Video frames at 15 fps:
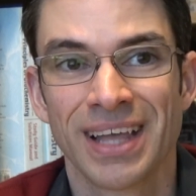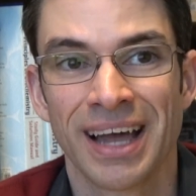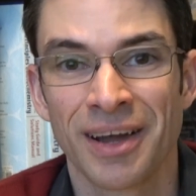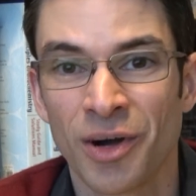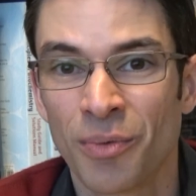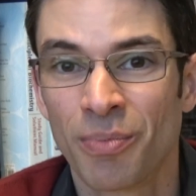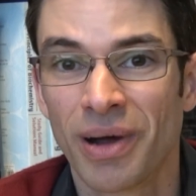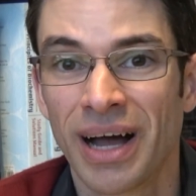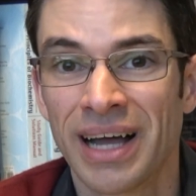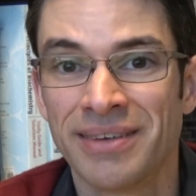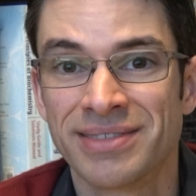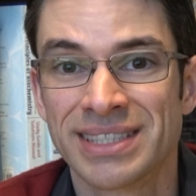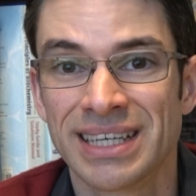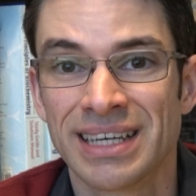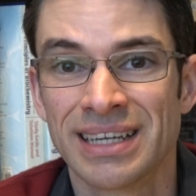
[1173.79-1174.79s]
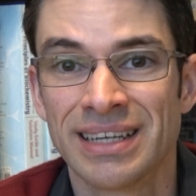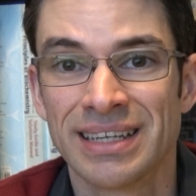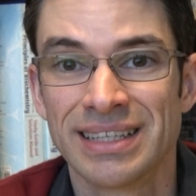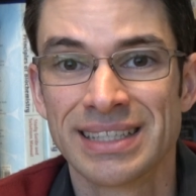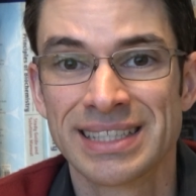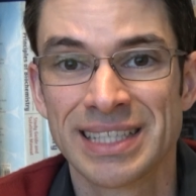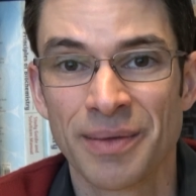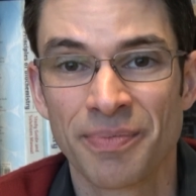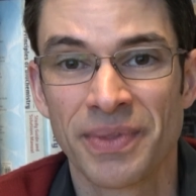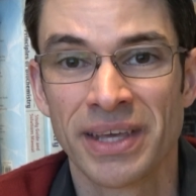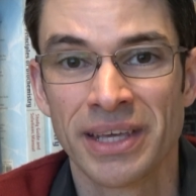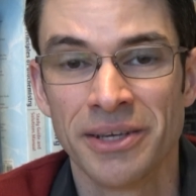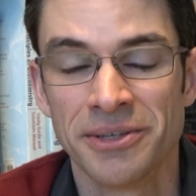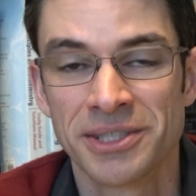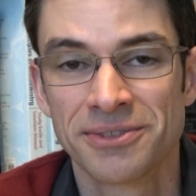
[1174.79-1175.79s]
I hope I've said
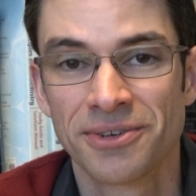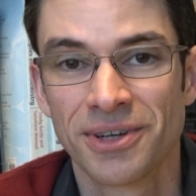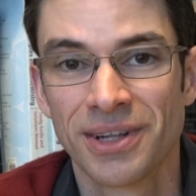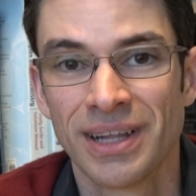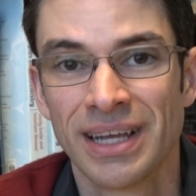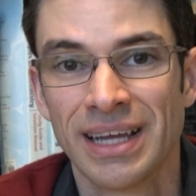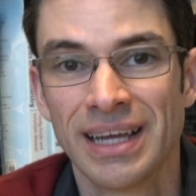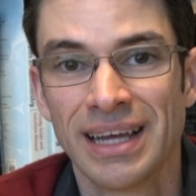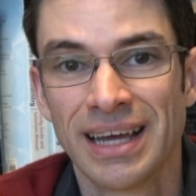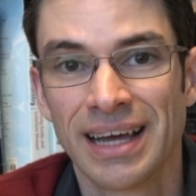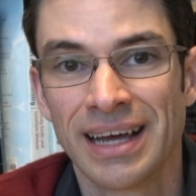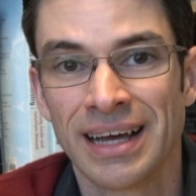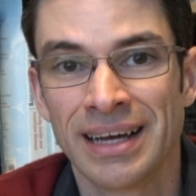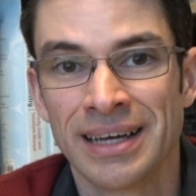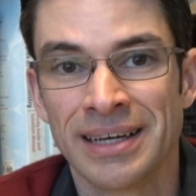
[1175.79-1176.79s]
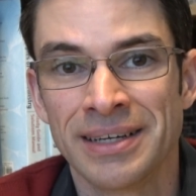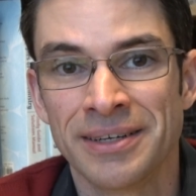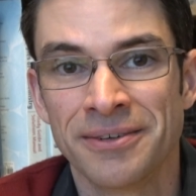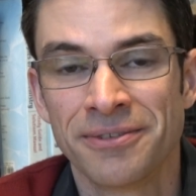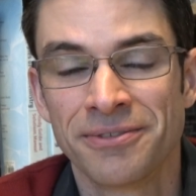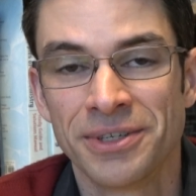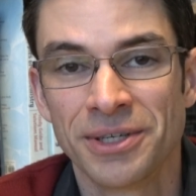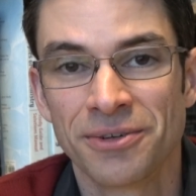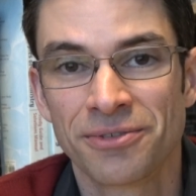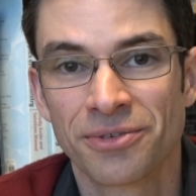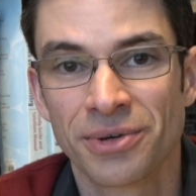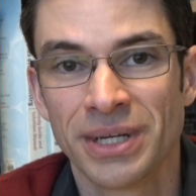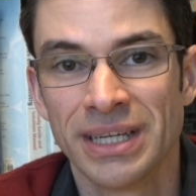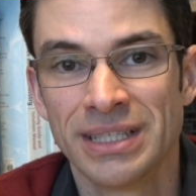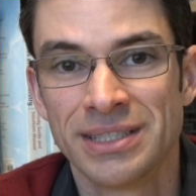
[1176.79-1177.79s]
something useful uh, feel
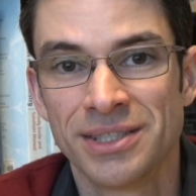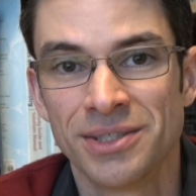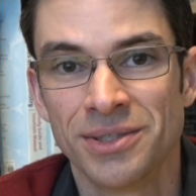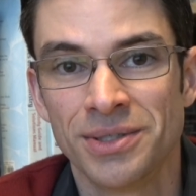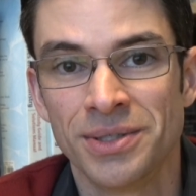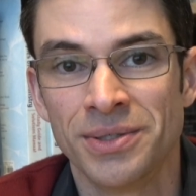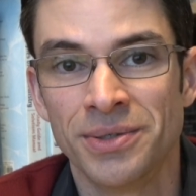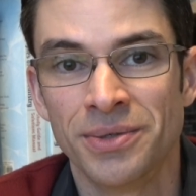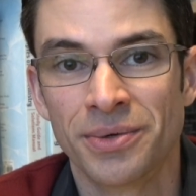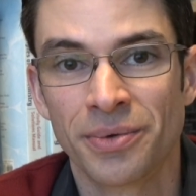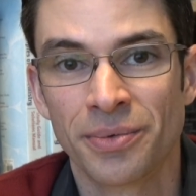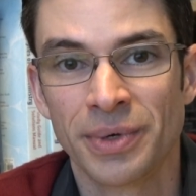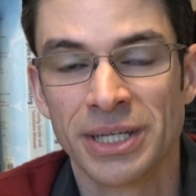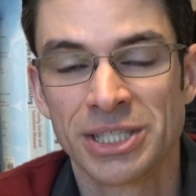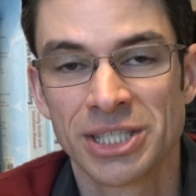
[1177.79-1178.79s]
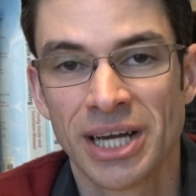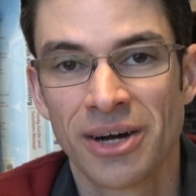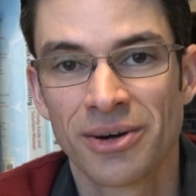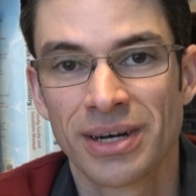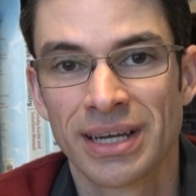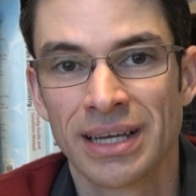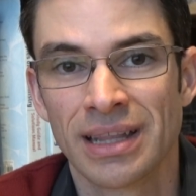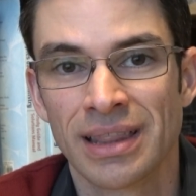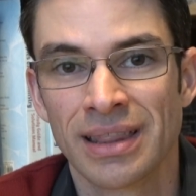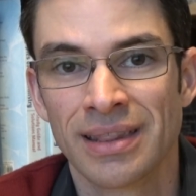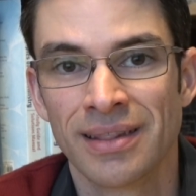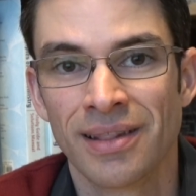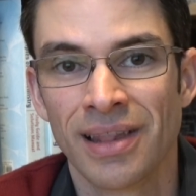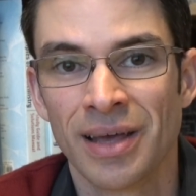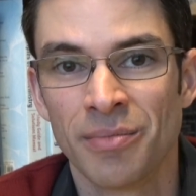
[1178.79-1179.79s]
free to reach out
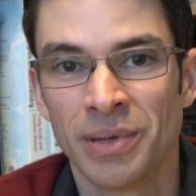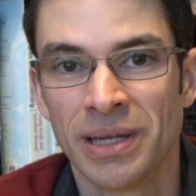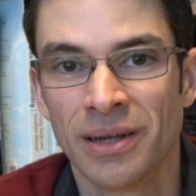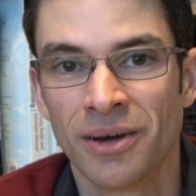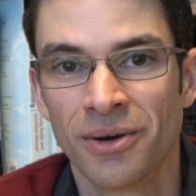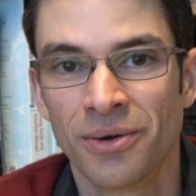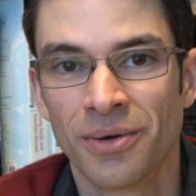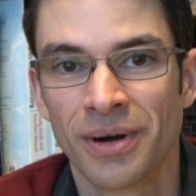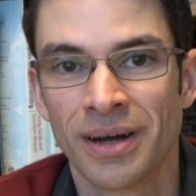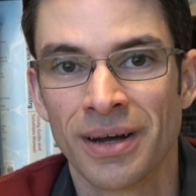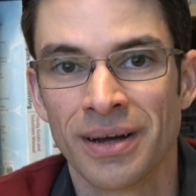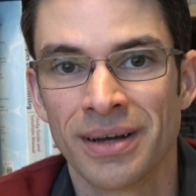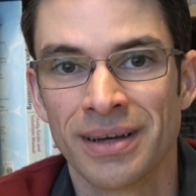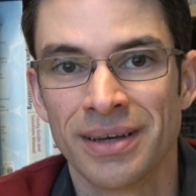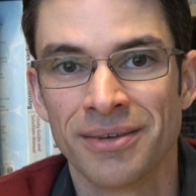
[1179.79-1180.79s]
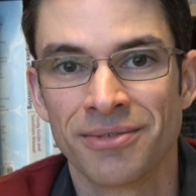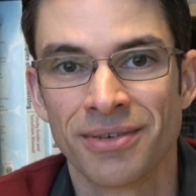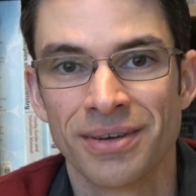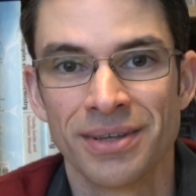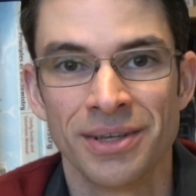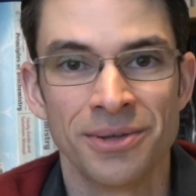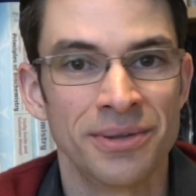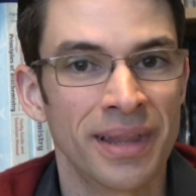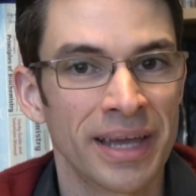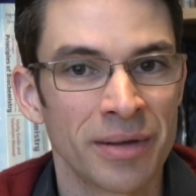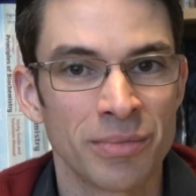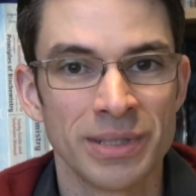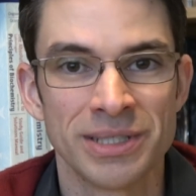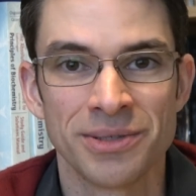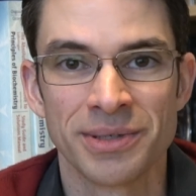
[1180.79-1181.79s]
and let me know uh, if you'd
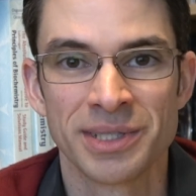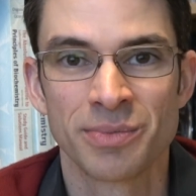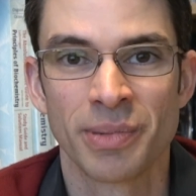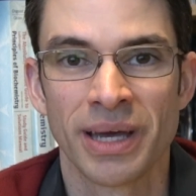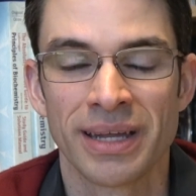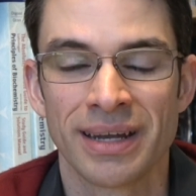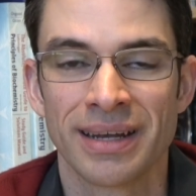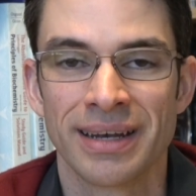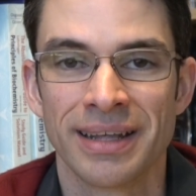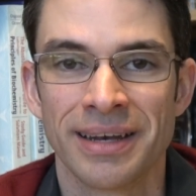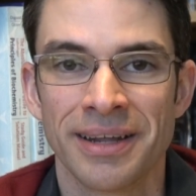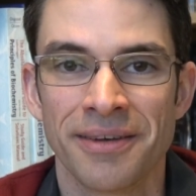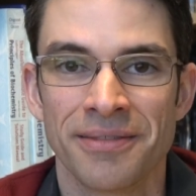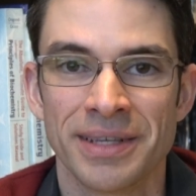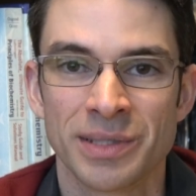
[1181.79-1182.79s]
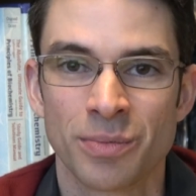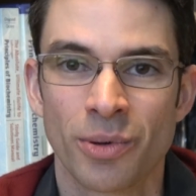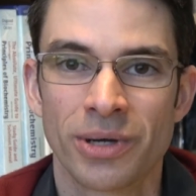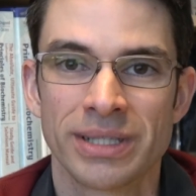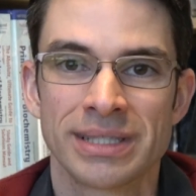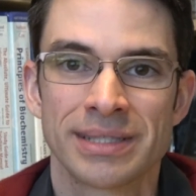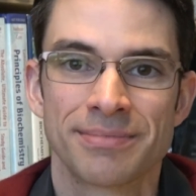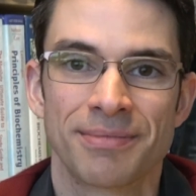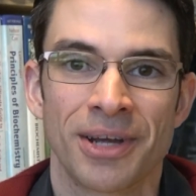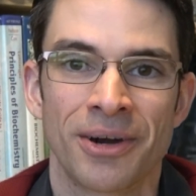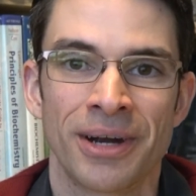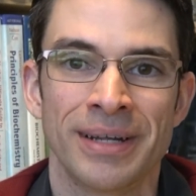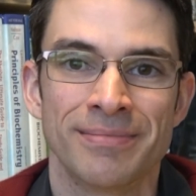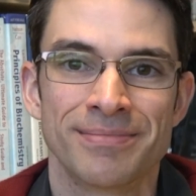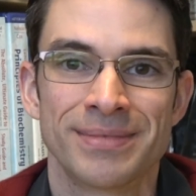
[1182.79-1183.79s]
like me to expand on any of these points all
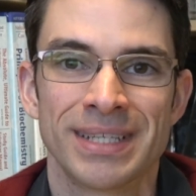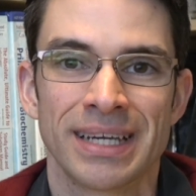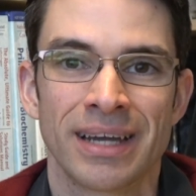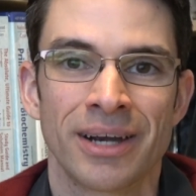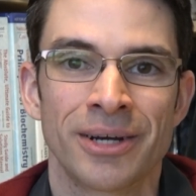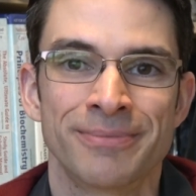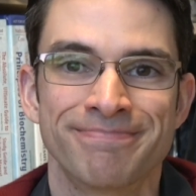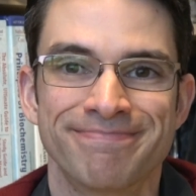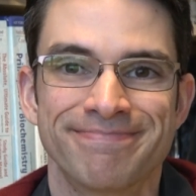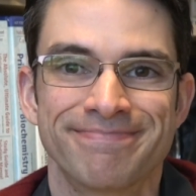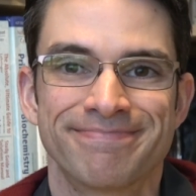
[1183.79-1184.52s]
right take care